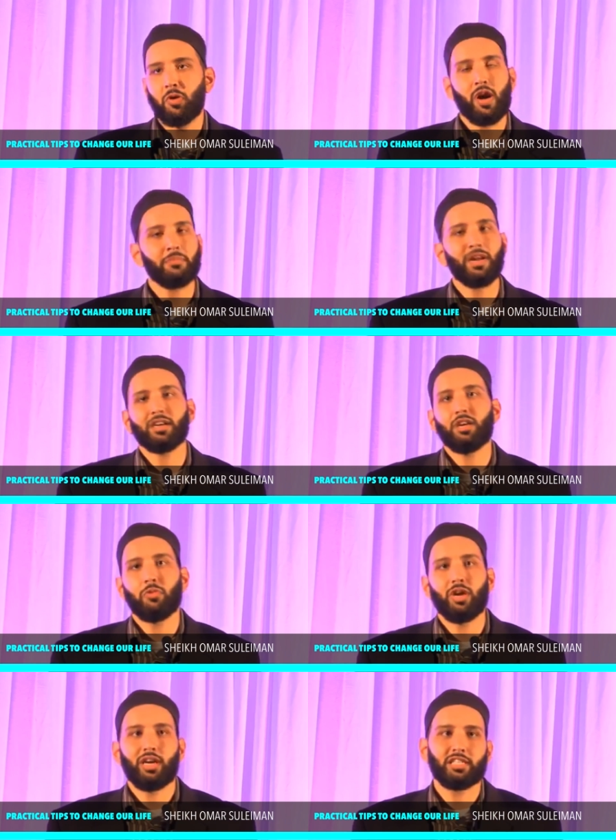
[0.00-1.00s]
or I'm not going to
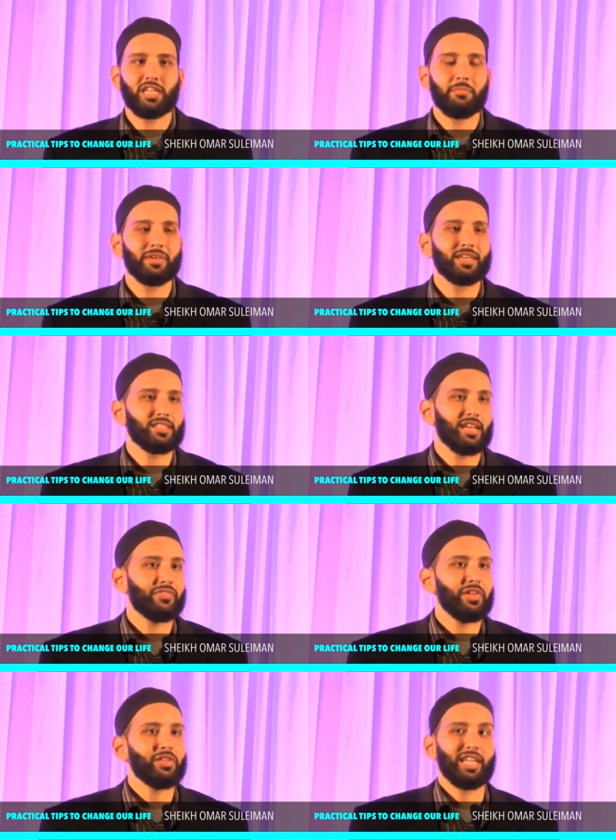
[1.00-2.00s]
wear hijab because I
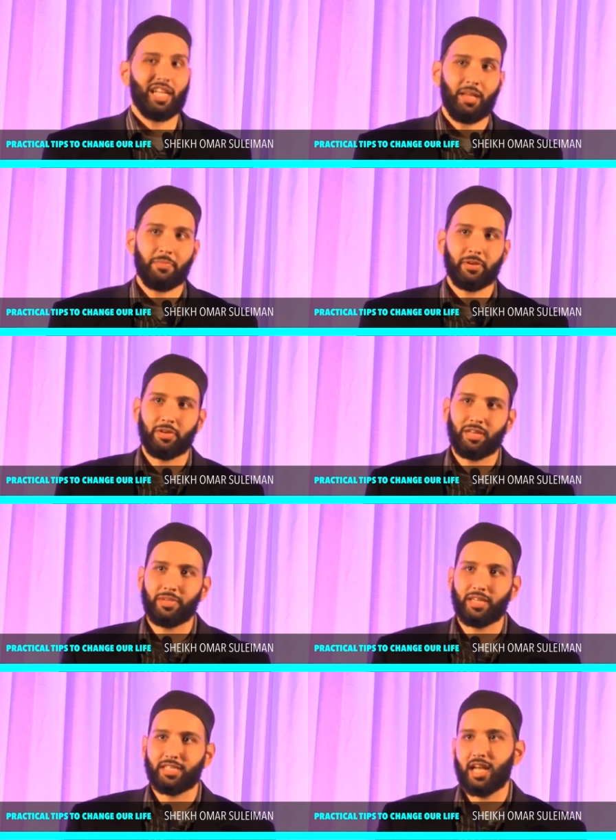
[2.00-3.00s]
feel like a hypocrite
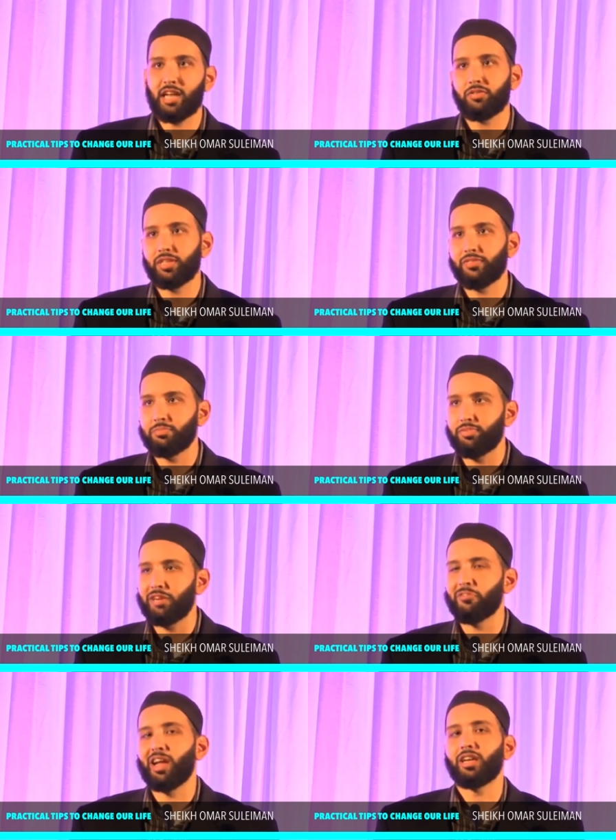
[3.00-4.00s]
because I don't even
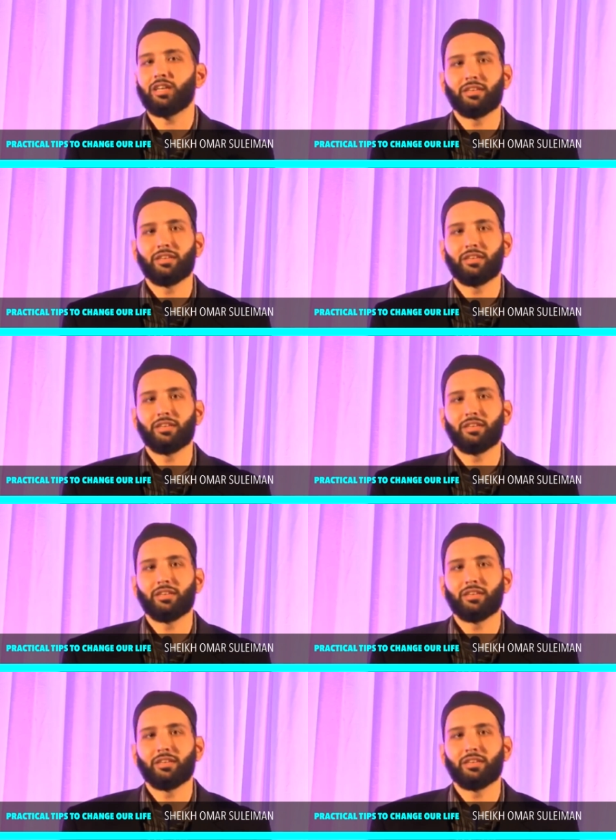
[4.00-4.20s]
pray right?